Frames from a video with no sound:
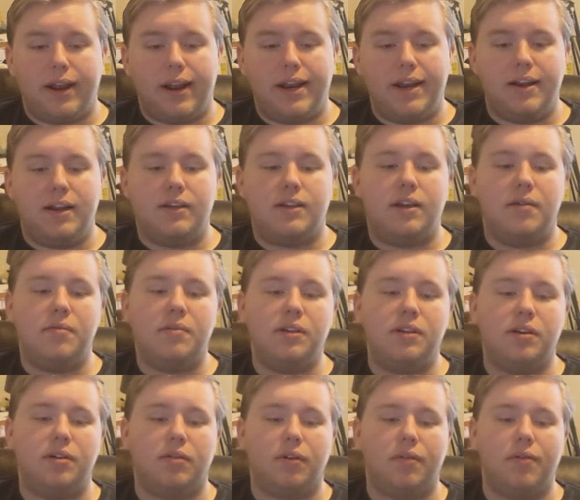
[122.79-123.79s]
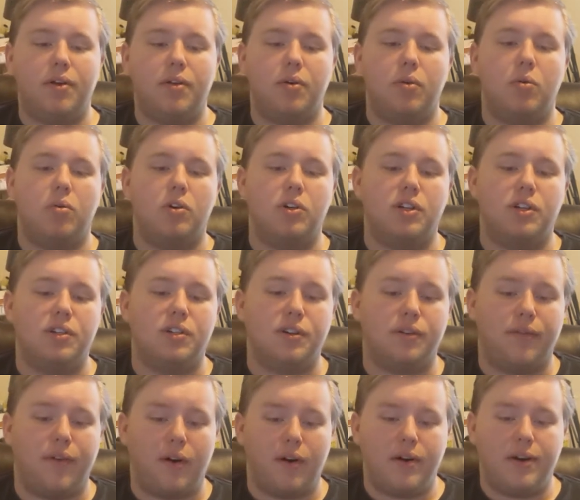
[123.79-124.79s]
attempted to reveal the origins
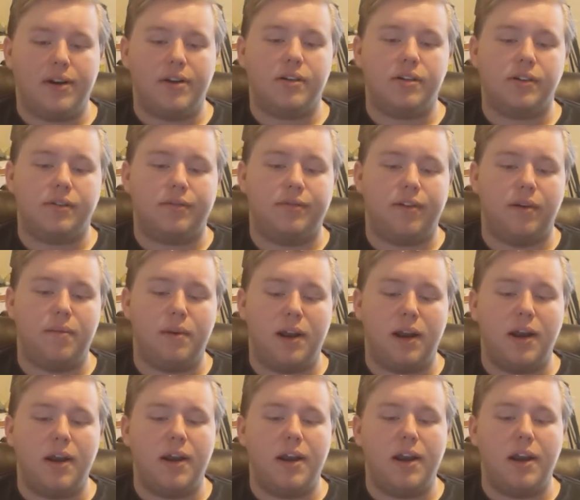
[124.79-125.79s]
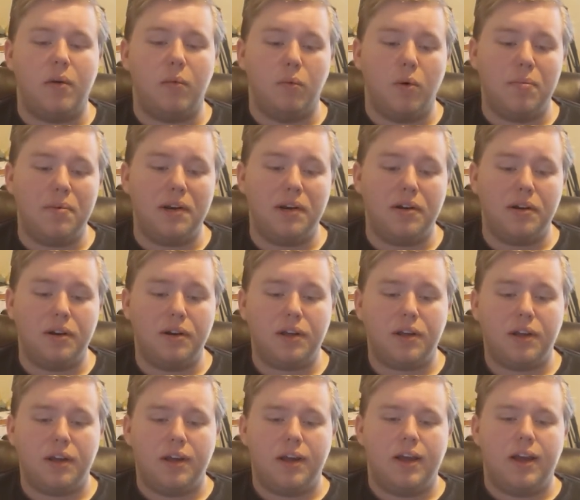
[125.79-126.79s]
of our ideas of femininity and womanhood,
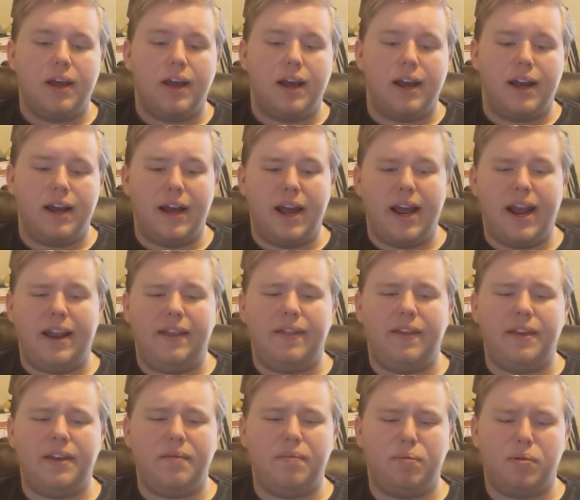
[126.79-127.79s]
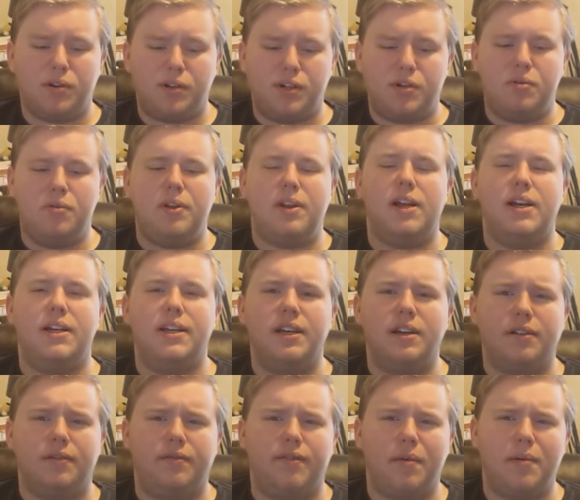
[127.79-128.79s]
and they pursued the
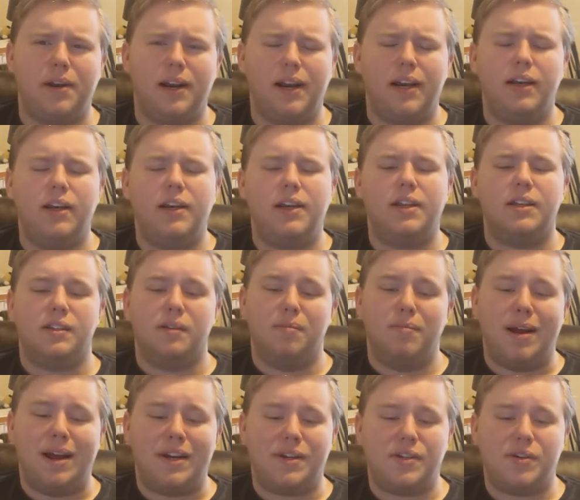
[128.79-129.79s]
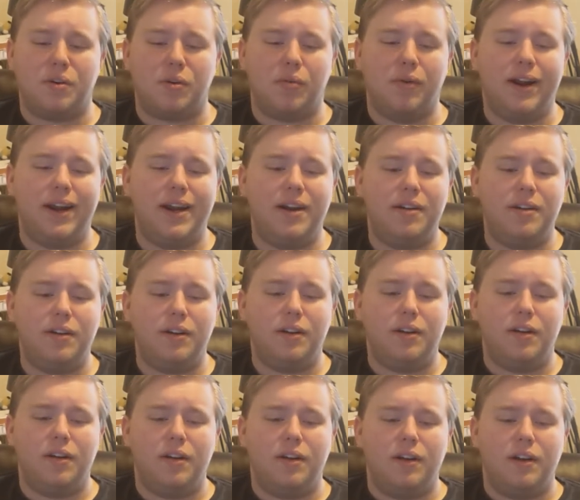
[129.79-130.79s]
idea of femininity as a masquerade
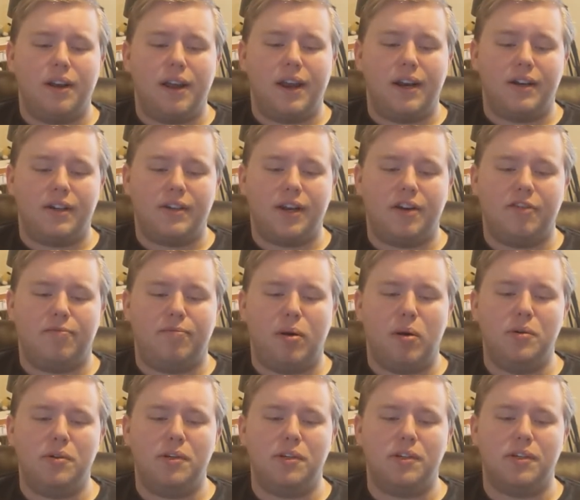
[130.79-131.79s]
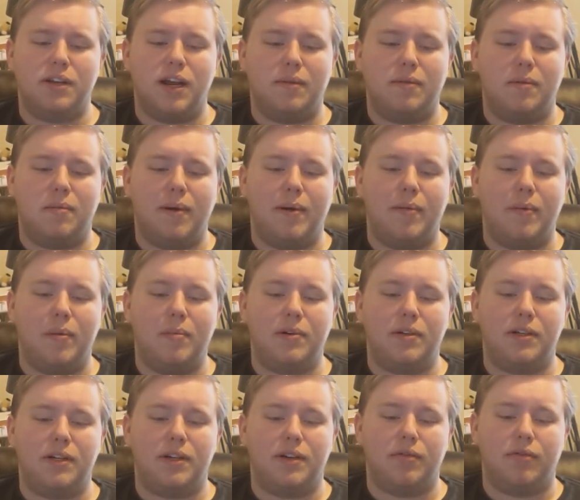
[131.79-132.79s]
and a set of poses adopted by
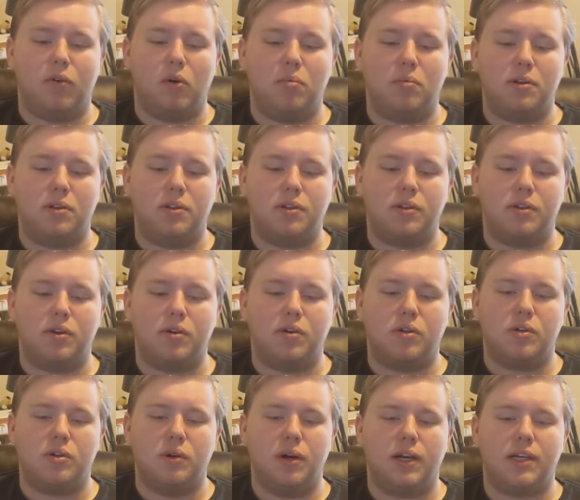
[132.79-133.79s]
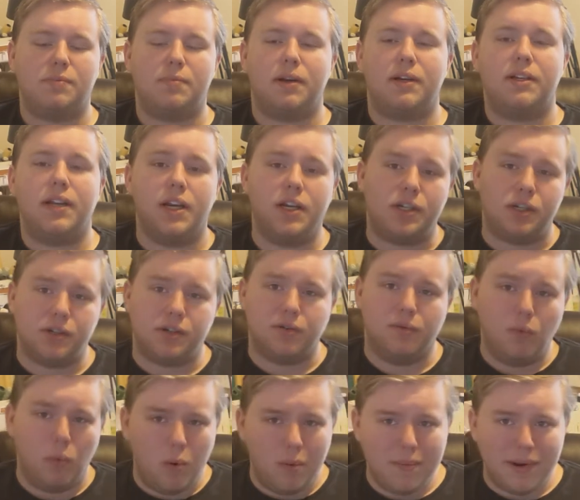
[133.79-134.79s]
women to conform to the social expectations
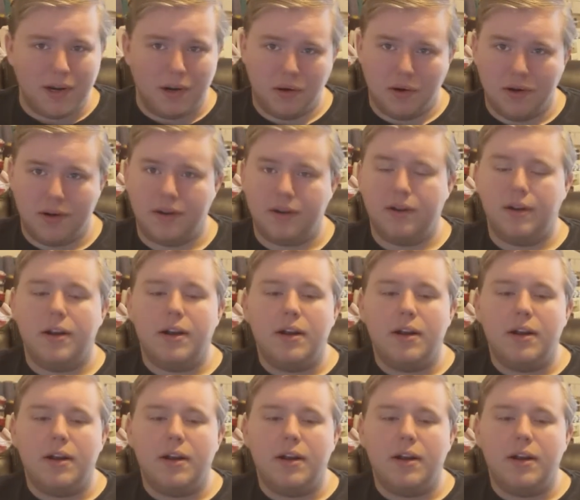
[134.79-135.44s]
of womanhood,